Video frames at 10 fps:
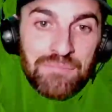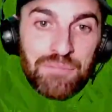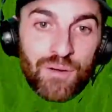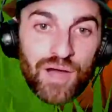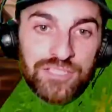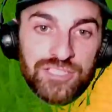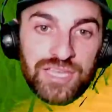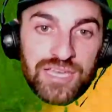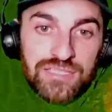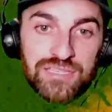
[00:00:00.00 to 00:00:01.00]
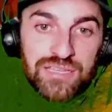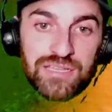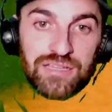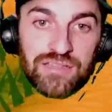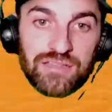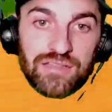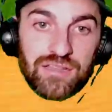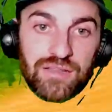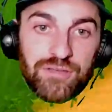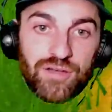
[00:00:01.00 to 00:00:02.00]
But watch this.
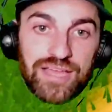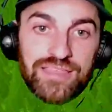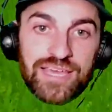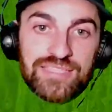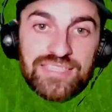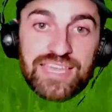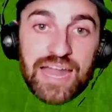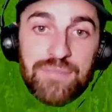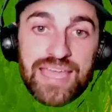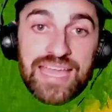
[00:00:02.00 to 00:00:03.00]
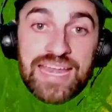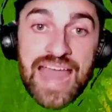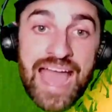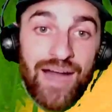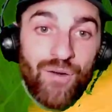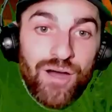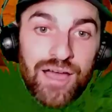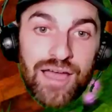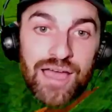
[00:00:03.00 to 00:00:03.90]
Let me go like this. Can I make it now?